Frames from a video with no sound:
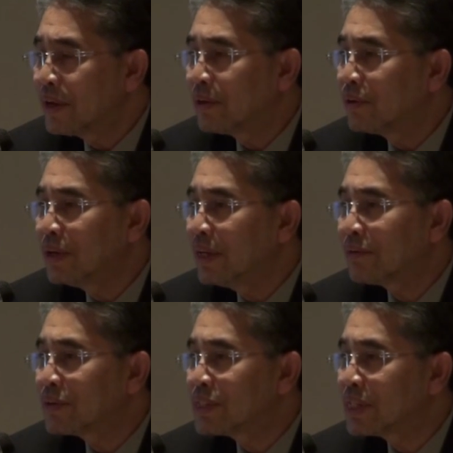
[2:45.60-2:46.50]
Third
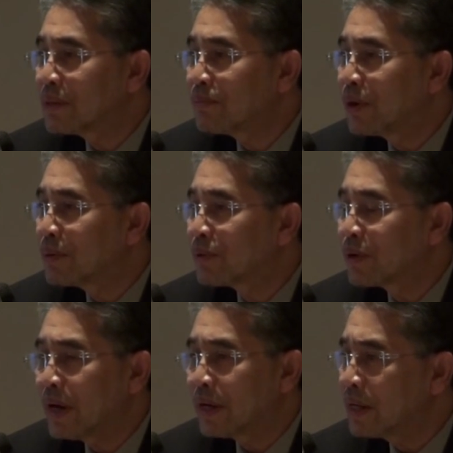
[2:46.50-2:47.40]
only after Singapore and
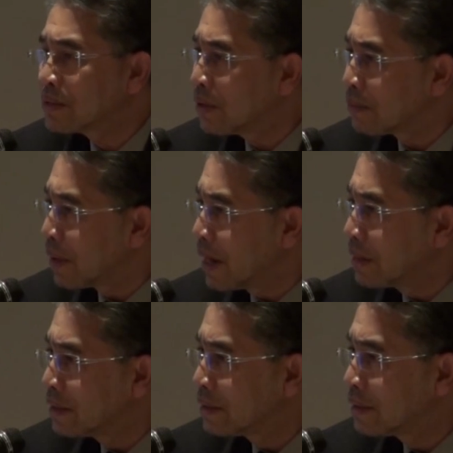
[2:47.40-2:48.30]
Brunei. That's not bad.